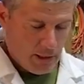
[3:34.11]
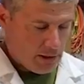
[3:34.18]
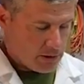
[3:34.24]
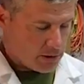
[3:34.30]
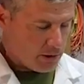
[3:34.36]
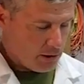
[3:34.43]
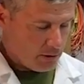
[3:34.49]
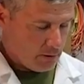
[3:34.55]

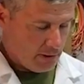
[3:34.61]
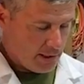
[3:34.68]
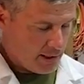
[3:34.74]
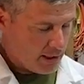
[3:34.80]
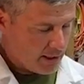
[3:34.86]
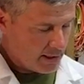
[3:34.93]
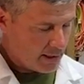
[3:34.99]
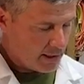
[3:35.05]
So
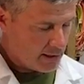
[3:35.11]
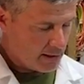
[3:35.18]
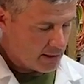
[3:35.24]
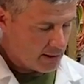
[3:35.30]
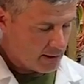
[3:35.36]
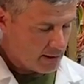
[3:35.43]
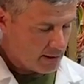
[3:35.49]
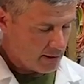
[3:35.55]

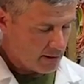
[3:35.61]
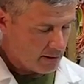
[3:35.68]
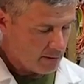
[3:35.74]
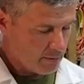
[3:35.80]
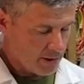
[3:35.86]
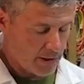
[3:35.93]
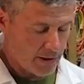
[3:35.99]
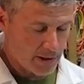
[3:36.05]

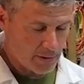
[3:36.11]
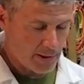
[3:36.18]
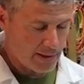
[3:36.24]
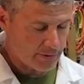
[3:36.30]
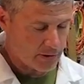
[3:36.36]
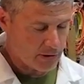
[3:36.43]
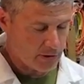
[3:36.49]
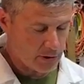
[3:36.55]
one of the things we
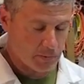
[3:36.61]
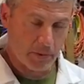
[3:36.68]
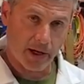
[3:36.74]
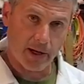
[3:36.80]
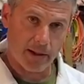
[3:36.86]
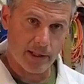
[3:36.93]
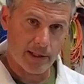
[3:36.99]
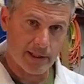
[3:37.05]
have to do as
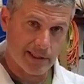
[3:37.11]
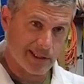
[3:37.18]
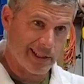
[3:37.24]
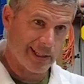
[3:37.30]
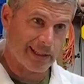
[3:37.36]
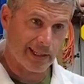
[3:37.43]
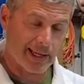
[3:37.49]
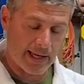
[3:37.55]
part of this is
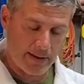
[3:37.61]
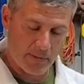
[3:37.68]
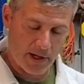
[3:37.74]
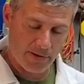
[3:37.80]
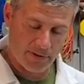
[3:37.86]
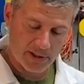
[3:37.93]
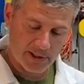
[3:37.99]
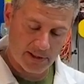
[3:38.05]
take the cam
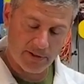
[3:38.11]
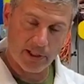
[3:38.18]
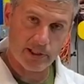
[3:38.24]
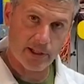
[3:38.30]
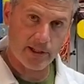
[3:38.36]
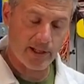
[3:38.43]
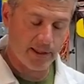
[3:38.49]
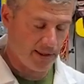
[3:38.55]
off because everything's
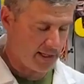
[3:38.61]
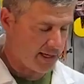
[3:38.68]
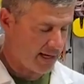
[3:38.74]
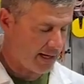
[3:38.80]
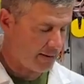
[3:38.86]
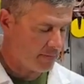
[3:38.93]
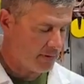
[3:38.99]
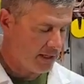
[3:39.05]
underneath the
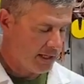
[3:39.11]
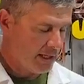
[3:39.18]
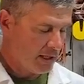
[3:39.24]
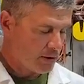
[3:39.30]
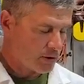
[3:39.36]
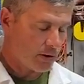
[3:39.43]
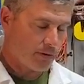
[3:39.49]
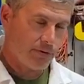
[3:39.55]
cam.
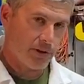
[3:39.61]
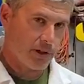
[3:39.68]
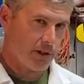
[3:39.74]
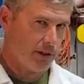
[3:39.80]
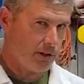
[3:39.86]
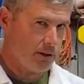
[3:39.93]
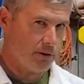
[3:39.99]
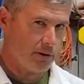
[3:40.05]
So if you're
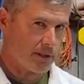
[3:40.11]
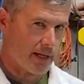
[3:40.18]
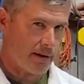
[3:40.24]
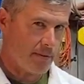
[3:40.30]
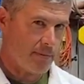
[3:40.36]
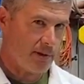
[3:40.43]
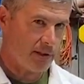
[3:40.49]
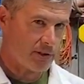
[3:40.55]
going to do a
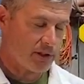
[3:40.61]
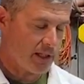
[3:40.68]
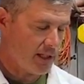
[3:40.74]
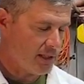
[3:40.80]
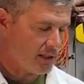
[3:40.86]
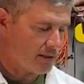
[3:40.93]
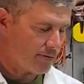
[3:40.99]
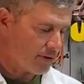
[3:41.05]
time belt
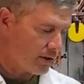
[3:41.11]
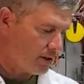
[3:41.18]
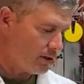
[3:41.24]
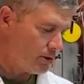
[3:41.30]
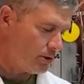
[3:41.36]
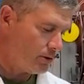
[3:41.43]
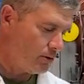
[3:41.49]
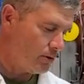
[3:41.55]
change, if you're going to
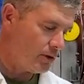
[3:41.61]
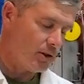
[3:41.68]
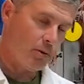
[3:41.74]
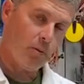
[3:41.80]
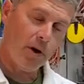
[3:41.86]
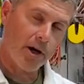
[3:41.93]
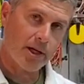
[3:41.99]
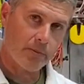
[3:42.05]
do a new
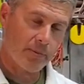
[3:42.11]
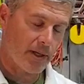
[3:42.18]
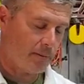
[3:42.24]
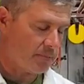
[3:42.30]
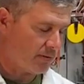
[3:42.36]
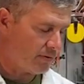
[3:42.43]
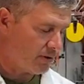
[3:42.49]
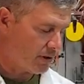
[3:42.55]
water
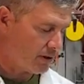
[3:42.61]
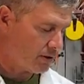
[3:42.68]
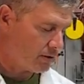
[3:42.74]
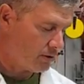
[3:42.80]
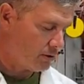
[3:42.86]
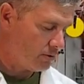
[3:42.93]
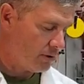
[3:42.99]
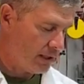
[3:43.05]
pump, if you're going to
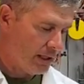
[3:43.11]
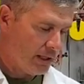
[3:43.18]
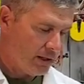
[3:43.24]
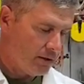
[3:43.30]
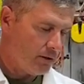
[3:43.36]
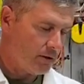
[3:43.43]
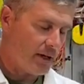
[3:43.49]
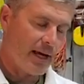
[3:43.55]
do
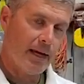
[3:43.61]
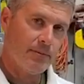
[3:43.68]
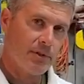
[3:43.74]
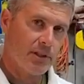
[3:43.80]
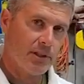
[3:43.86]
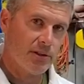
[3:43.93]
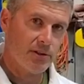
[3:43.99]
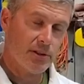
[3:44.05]
new cam
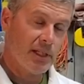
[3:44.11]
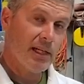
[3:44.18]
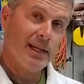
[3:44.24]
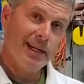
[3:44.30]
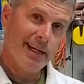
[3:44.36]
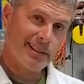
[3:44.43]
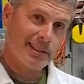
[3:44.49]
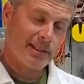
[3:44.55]
seals,
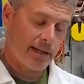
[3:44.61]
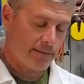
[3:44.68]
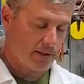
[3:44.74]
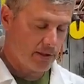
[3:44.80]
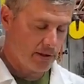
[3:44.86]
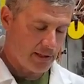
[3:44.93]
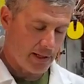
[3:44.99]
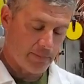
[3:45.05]
it's the time to
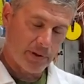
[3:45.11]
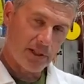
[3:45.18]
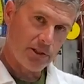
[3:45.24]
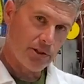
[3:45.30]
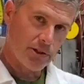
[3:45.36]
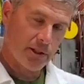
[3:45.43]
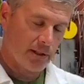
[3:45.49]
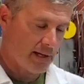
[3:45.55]
do that because
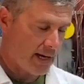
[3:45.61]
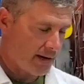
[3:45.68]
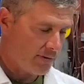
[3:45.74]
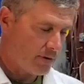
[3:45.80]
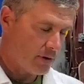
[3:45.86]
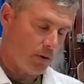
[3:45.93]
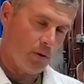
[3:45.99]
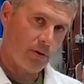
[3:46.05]
you're going to
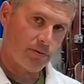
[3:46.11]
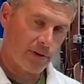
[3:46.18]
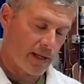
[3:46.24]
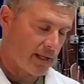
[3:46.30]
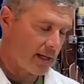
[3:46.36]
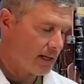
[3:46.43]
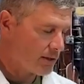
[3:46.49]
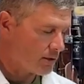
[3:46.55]
have the whole front
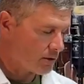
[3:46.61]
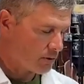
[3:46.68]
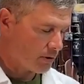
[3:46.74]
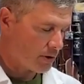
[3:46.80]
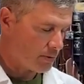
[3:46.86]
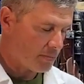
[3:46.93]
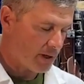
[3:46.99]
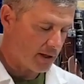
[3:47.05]
of the engine
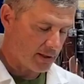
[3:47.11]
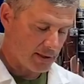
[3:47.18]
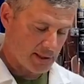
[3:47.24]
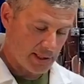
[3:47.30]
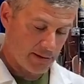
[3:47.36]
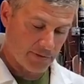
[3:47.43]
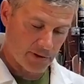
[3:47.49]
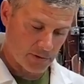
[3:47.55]
torn apart
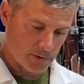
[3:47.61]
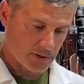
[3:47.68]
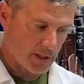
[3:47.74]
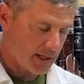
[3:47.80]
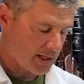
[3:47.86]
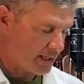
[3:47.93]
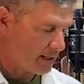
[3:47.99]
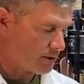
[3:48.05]
if this was
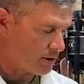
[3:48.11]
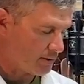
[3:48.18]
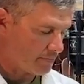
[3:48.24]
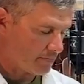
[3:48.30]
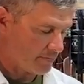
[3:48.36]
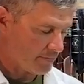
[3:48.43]
on an engine.